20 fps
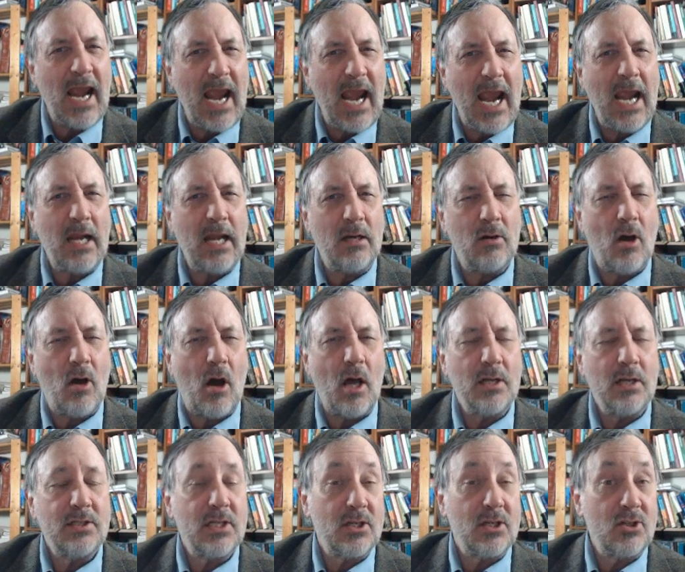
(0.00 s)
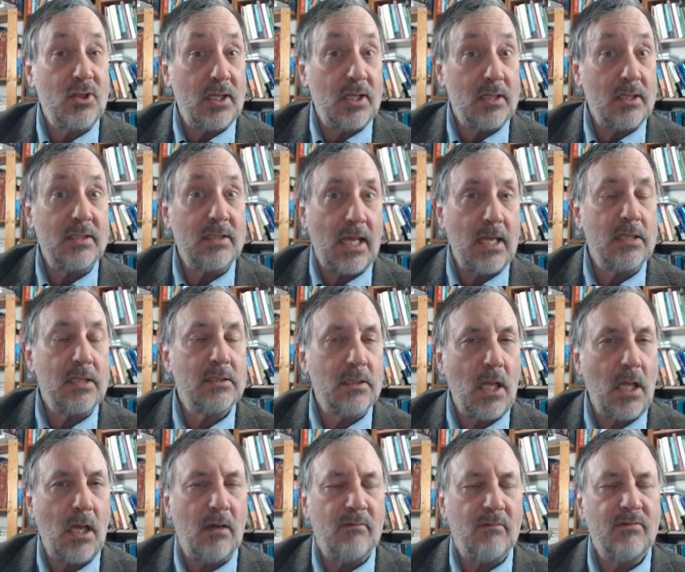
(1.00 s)
your hand on such things
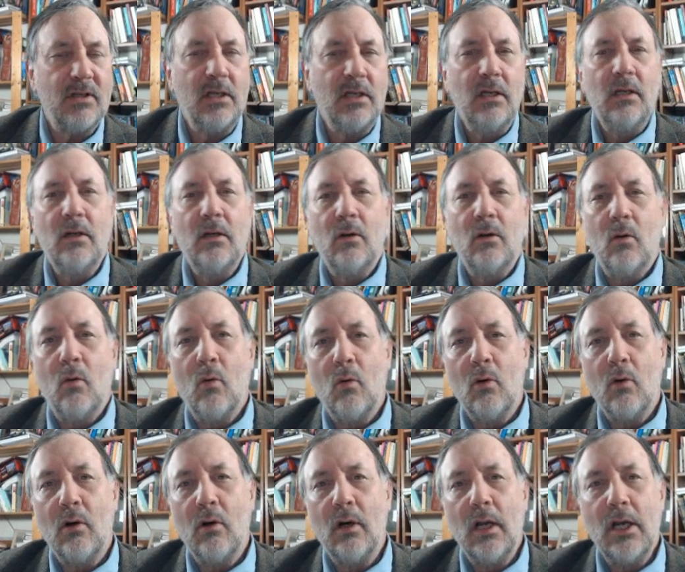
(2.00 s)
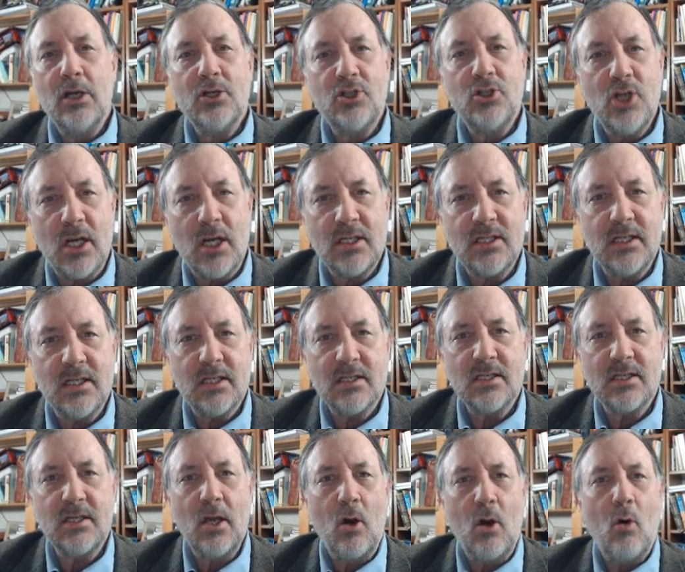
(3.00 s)
as love or
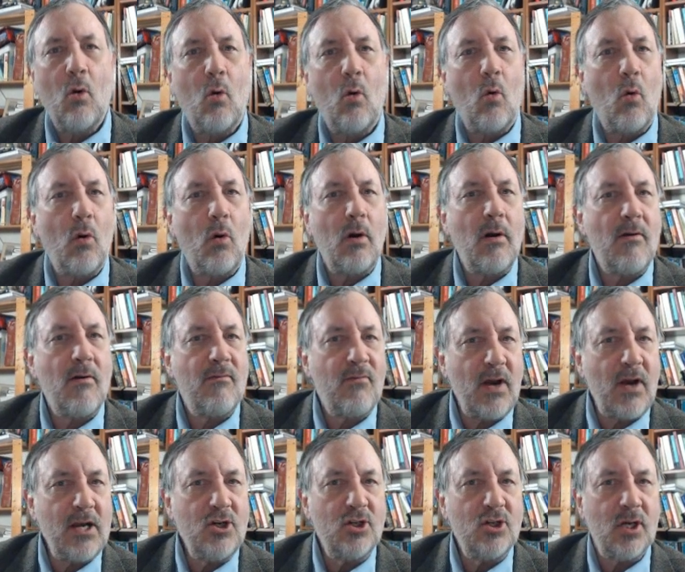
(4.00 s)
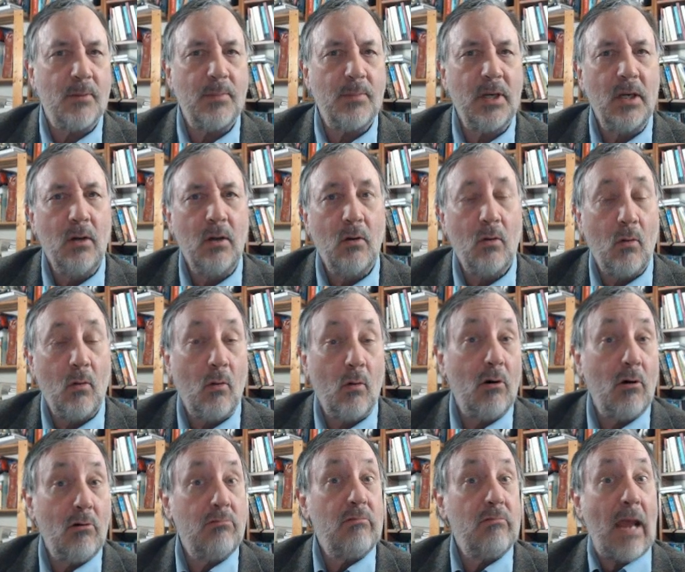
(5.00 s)
justice or friendship
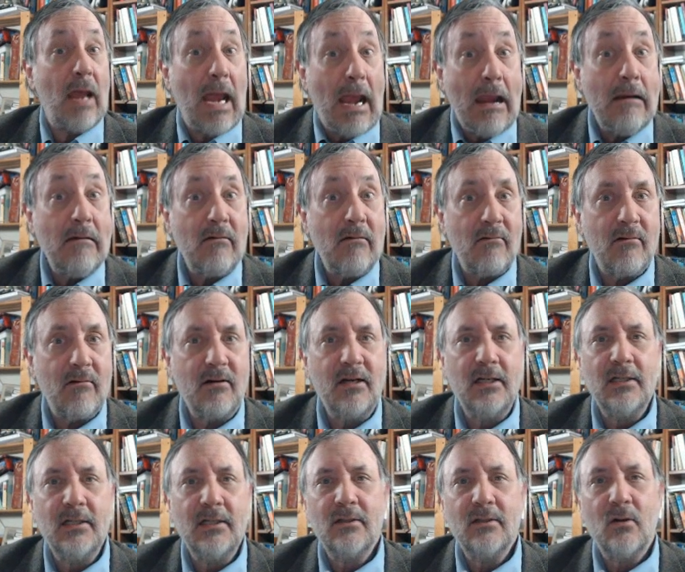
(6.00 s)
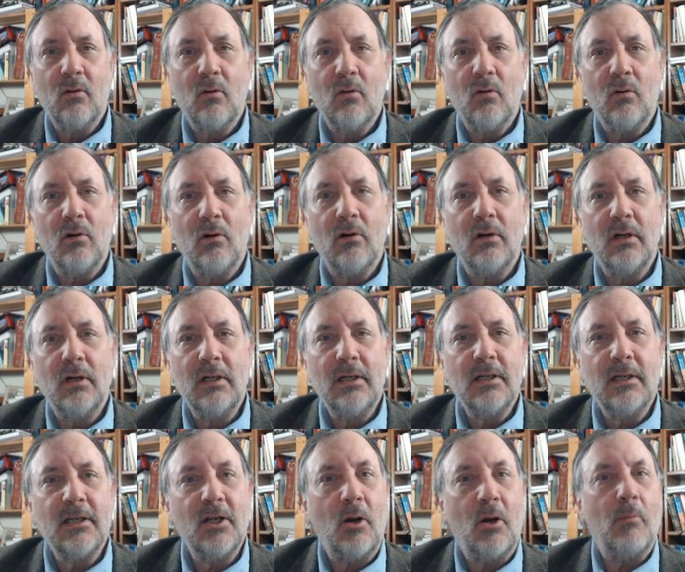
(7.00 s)
or anger or
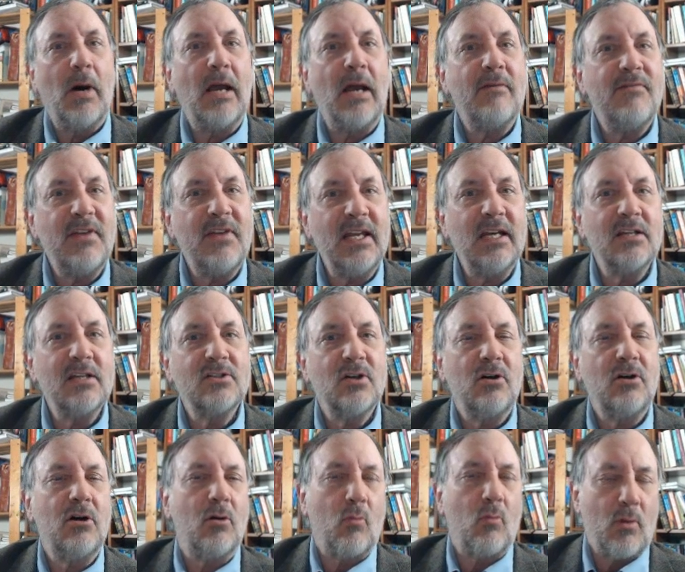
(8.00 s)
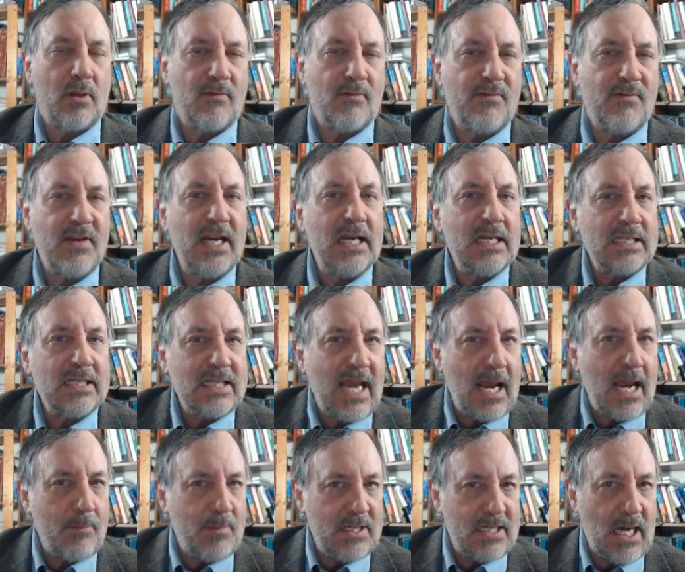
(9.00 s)
you know my feelings are hurt well the feelings
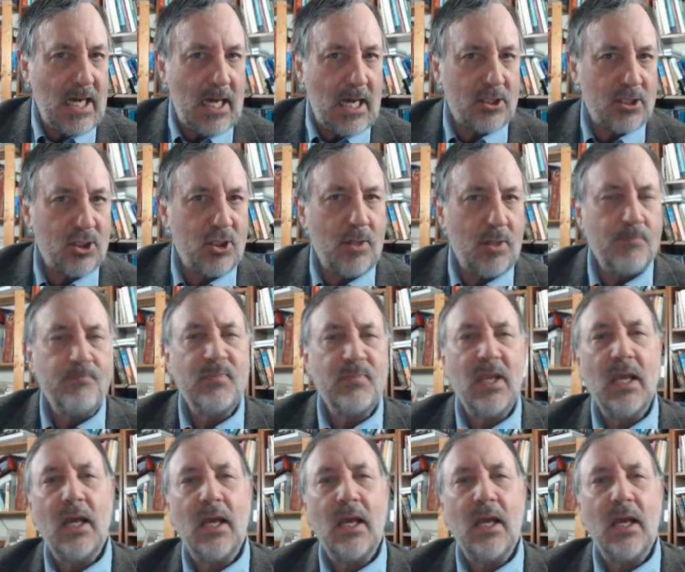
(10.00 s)
can't be touched